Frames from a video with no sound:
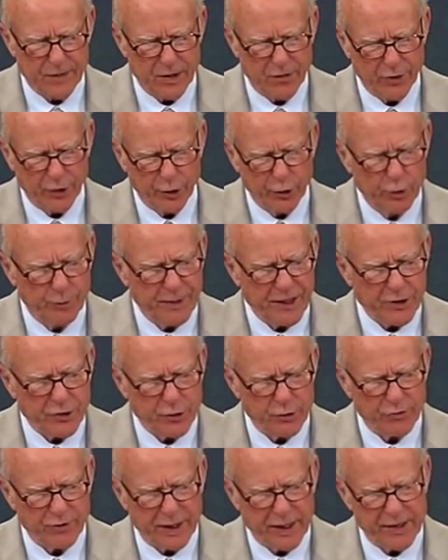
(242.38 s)
The looming
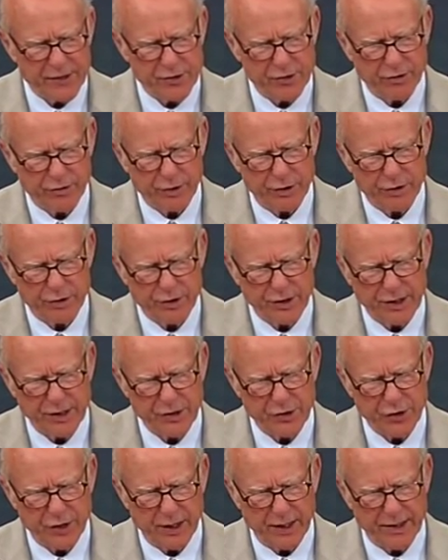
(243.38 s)

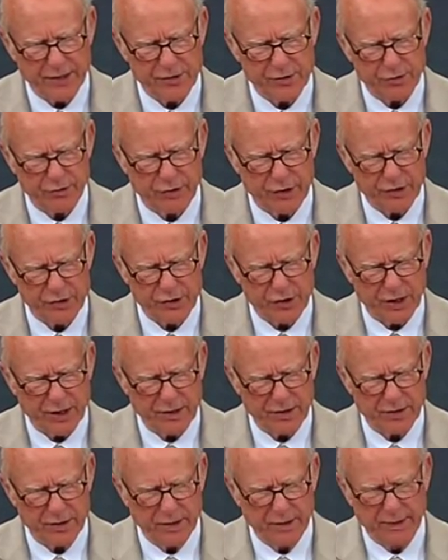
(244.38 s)
2013 change to the
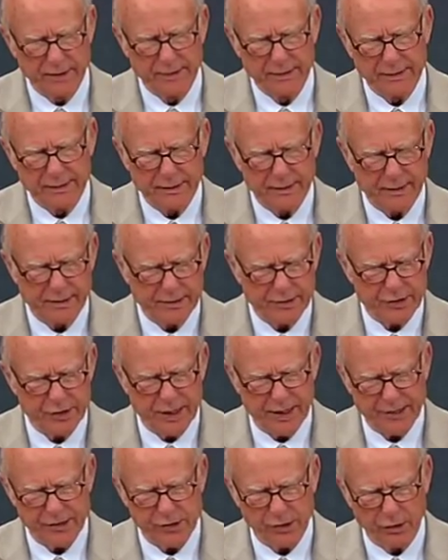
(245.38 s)
estate
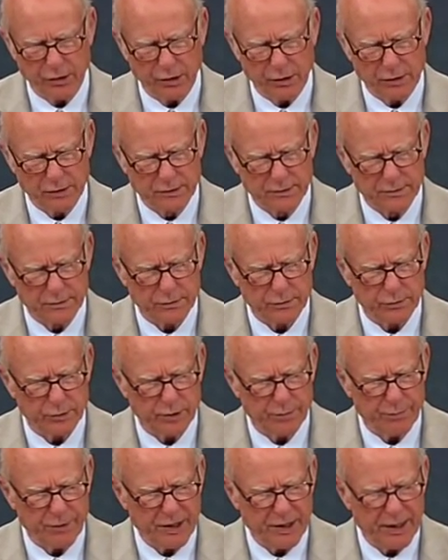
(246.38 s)
tax law
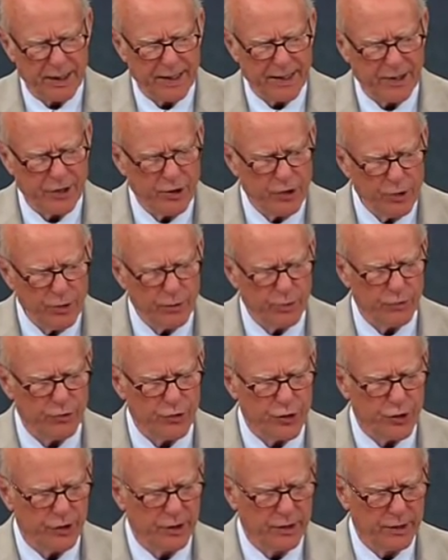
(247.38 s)
would be a
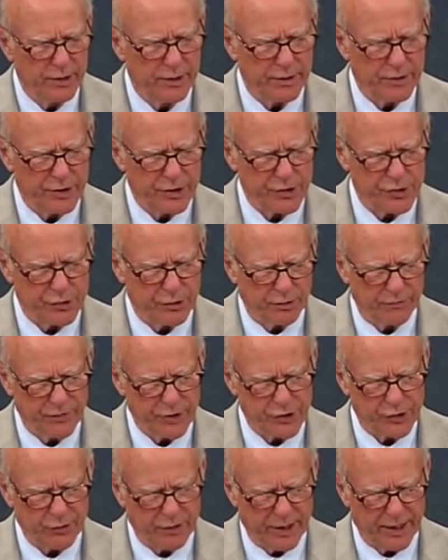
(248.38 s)
huge
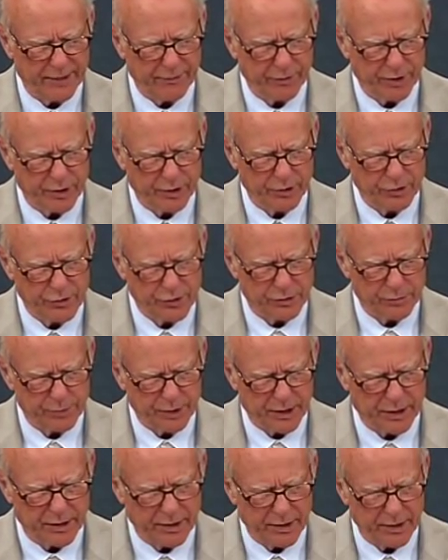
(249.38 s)
disservice to agriculture
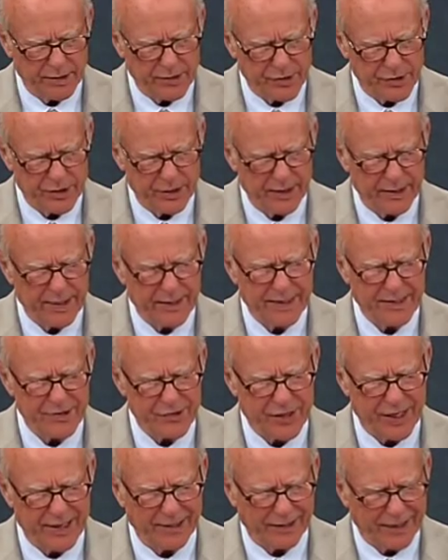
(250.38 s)
because it
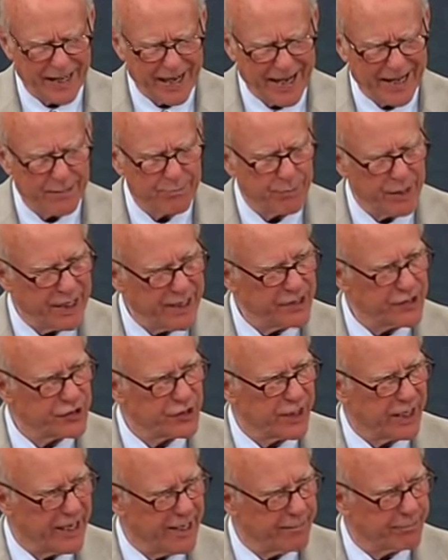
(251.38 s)
is a
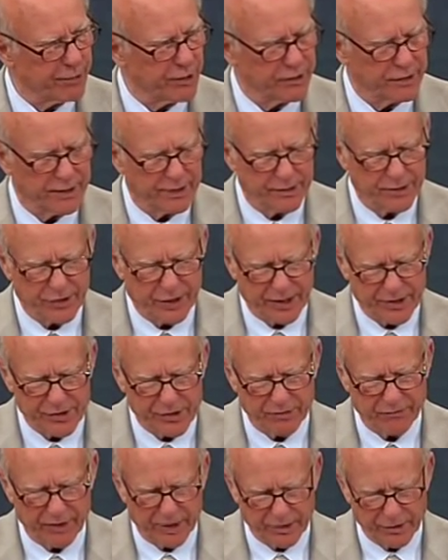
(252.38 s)
land-based,
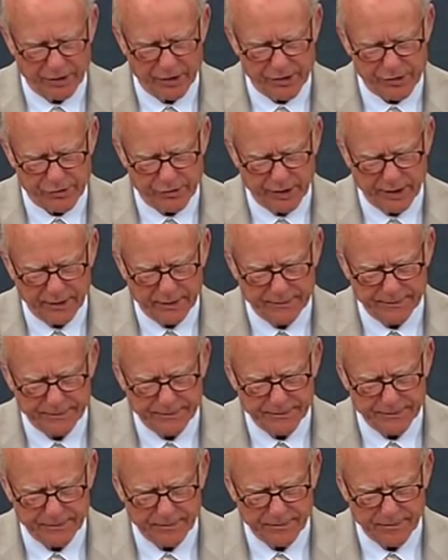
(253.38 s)
capital-intensive industry.
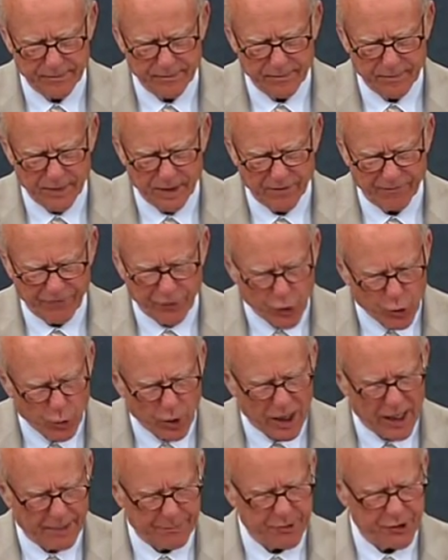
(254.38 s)
Few
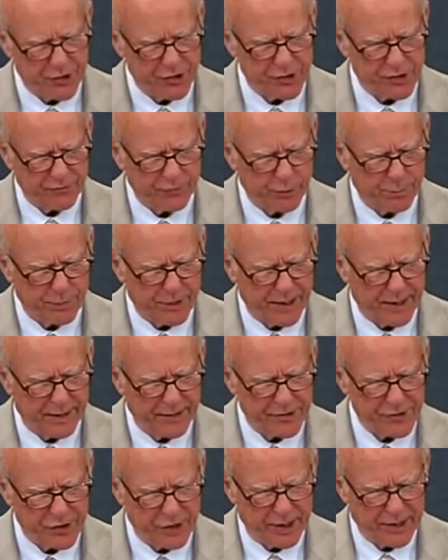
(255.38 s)
options for paying
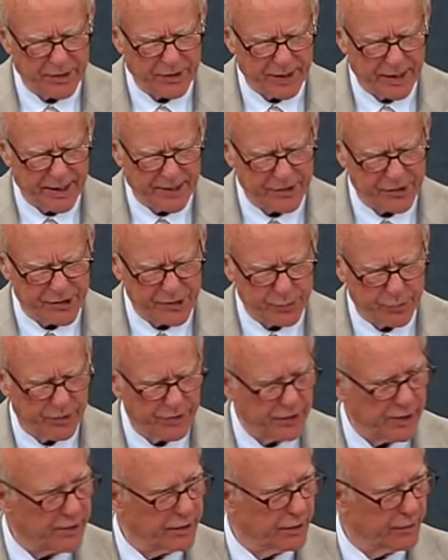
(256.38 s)
estate taxes when
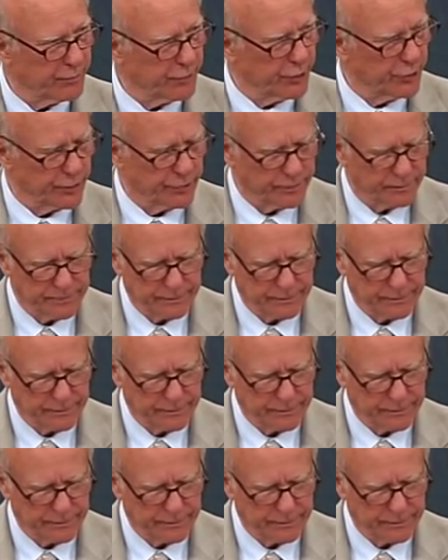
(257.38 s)
they come due.